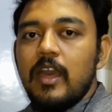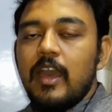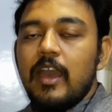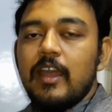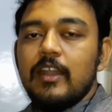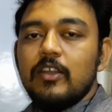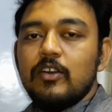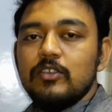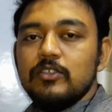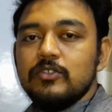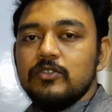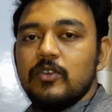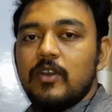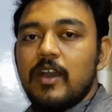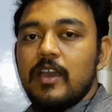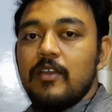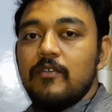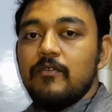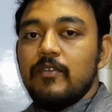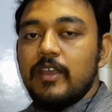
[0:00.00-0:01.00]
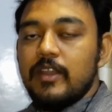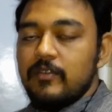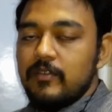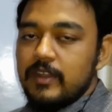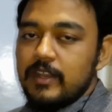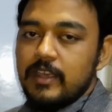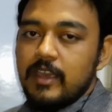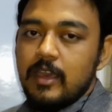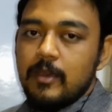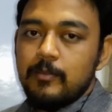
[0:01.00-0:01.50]
and also I am
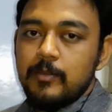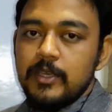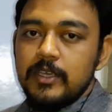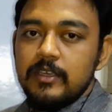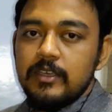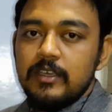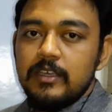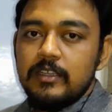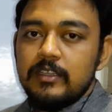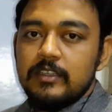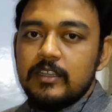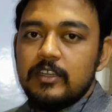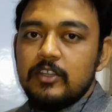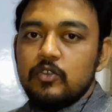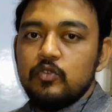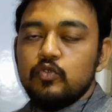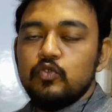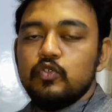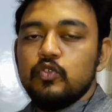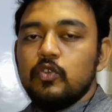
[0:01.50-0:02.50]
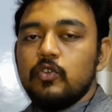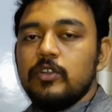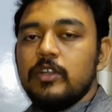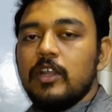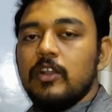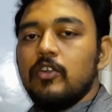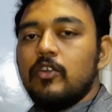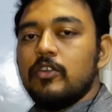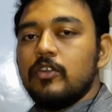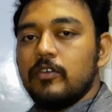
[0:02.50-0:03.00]
very happy that you showed a
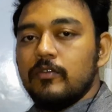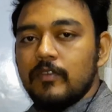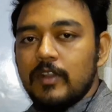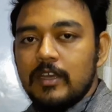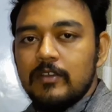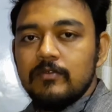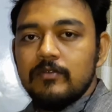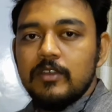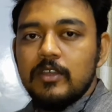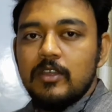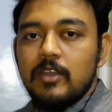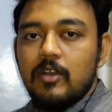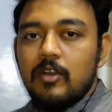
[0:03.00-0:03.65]
lot of love